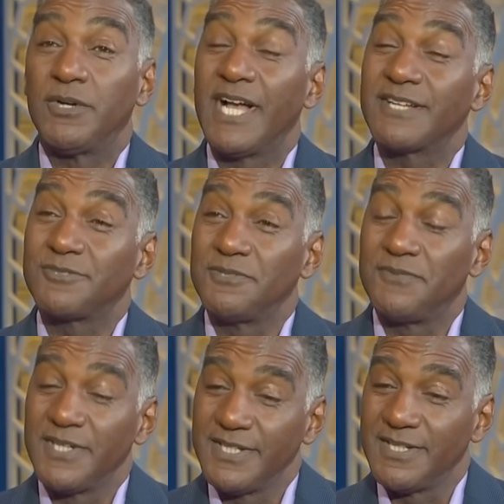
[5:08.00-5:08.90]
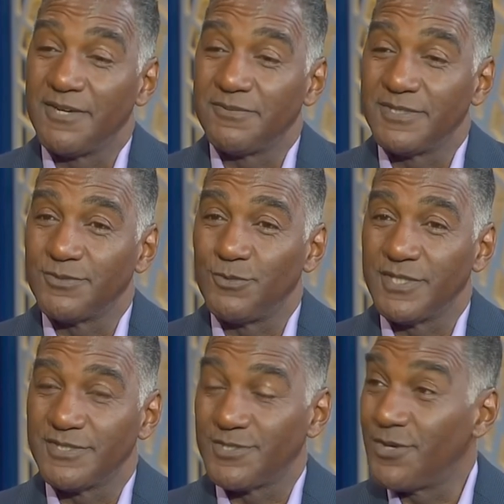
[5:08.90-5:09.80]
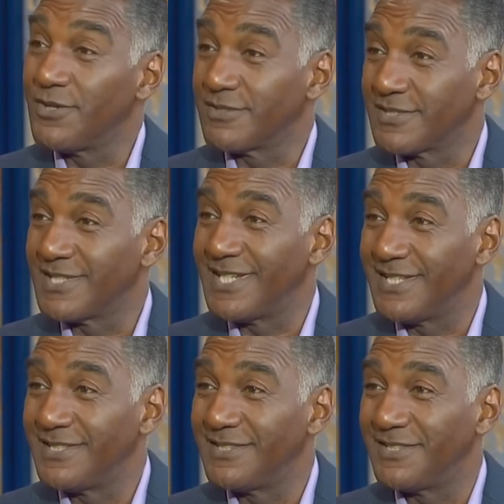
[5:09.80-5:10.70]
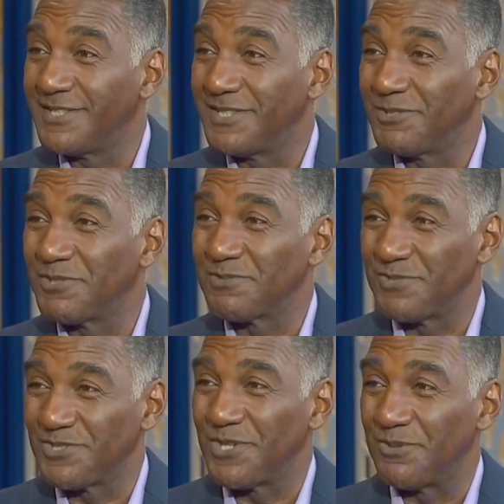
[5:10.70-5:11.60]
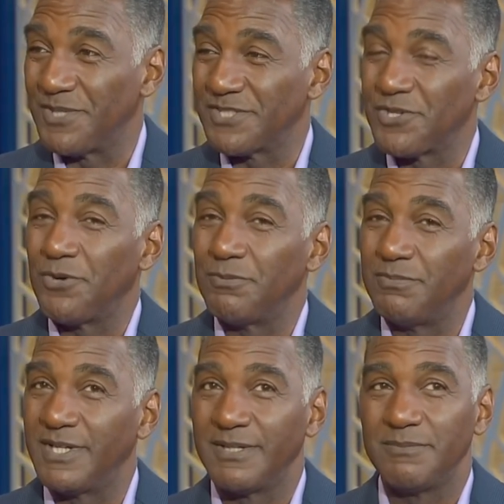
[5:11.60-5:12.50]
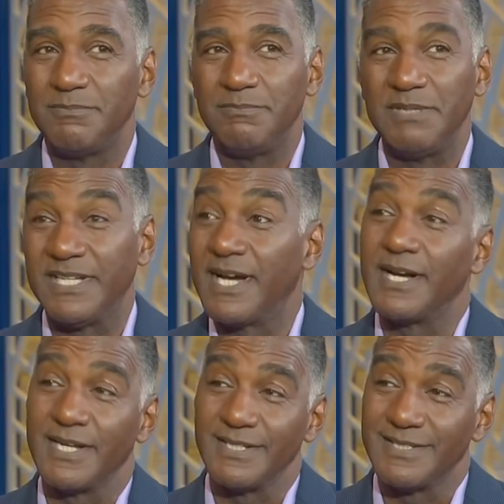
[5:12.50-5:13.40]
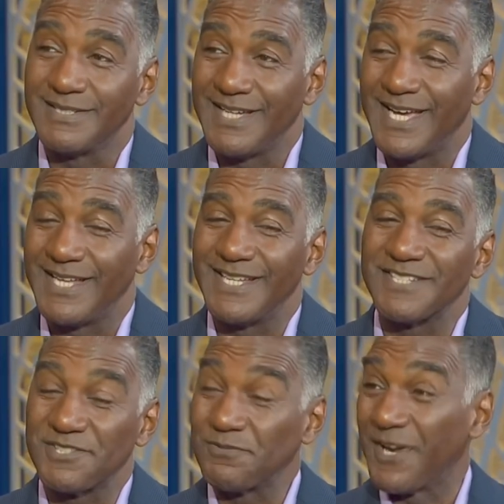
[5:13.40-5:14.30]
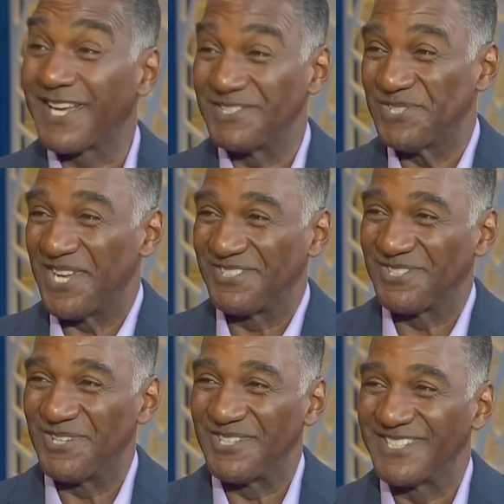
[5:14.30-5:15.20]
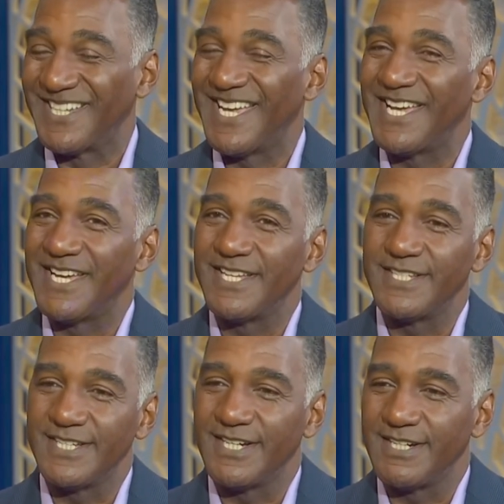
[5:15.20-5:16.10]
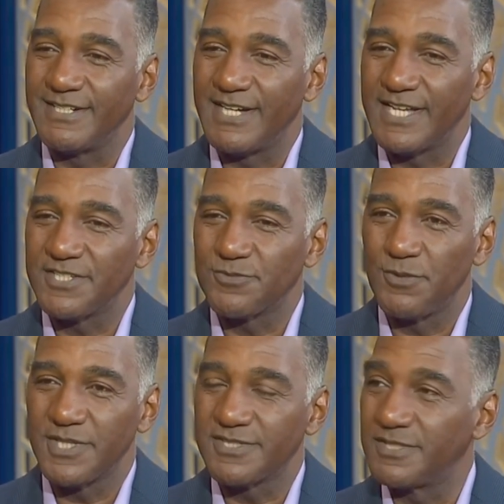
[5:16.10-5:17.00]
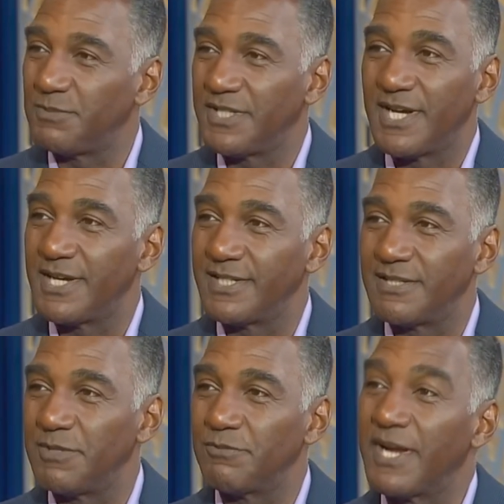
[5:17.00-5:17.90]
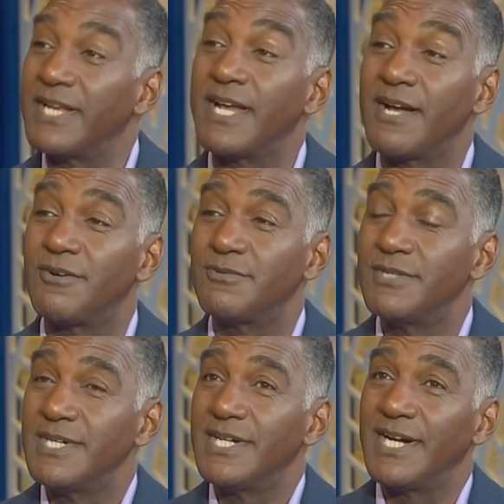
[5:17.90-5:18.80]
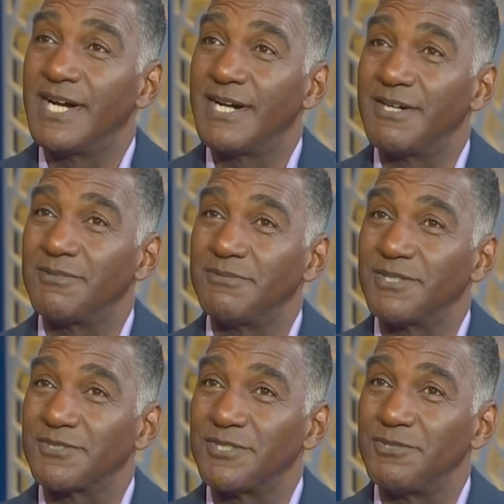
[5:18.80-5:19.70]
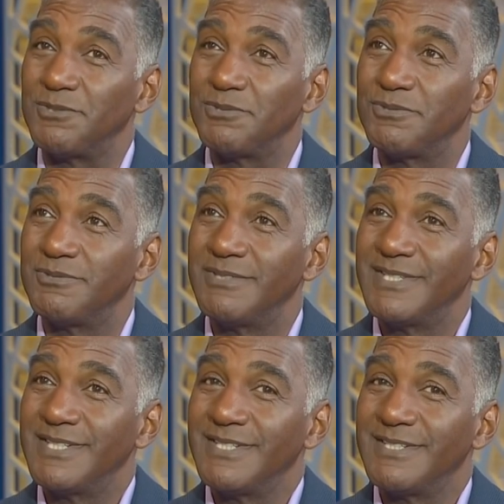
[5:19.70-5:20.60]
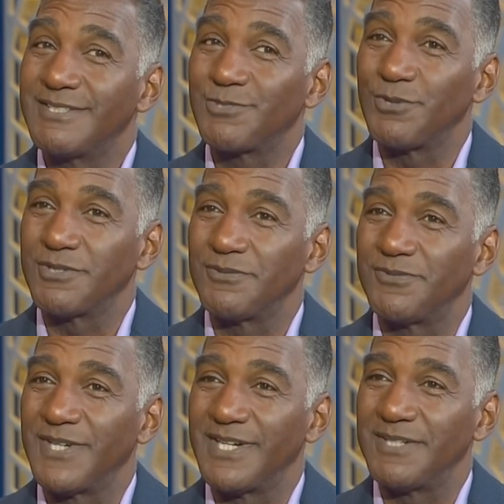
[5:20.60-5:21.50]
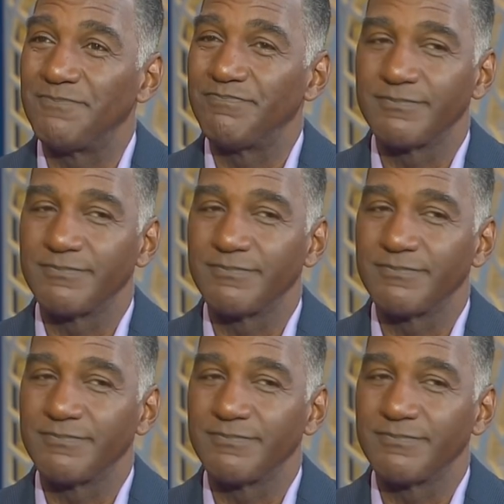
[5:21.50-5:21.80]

actually, funny enough, one of the songs in the Christmas show is called Be Kind, and that's the Frankenstein song. And I just want us to be kind. I mean, right now, there's a new sort of